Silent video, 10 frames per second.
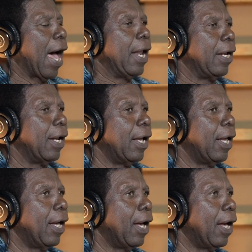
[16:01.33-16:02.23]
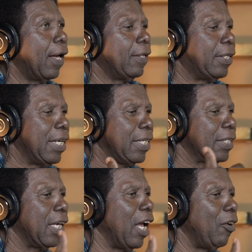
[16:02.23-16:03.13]
And
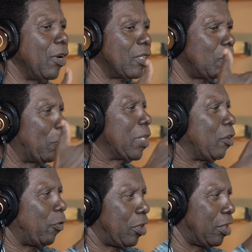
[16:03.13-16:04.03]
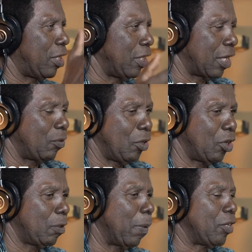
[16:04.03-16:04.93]
these areas of specificities that we
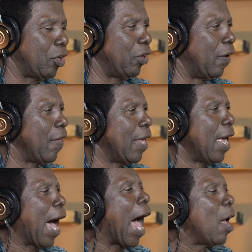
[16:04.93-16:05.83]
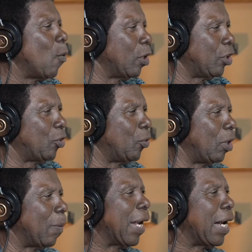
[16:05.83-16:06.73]
just mentioned, I wanted to
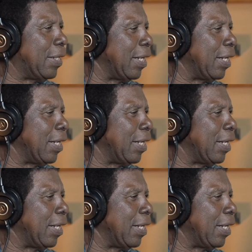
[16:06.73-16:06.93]
do them, and I